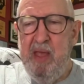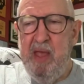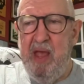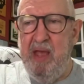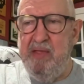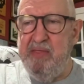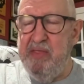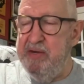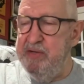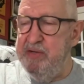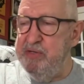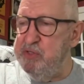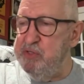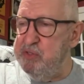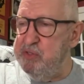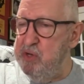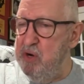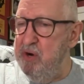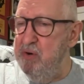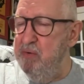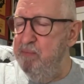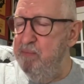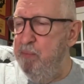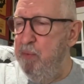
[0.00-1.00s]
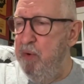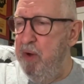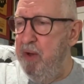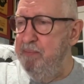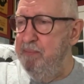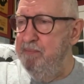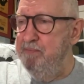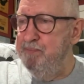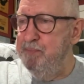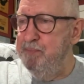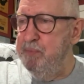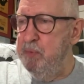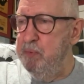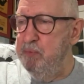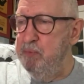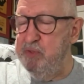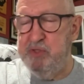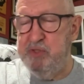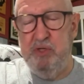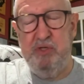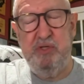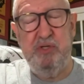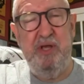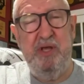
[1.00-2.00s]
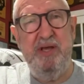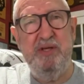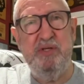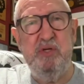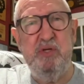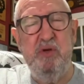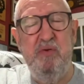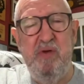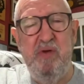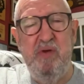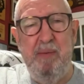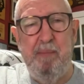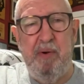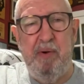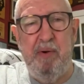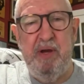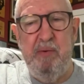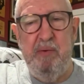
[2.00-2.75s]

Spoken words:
And then his third one was just last November.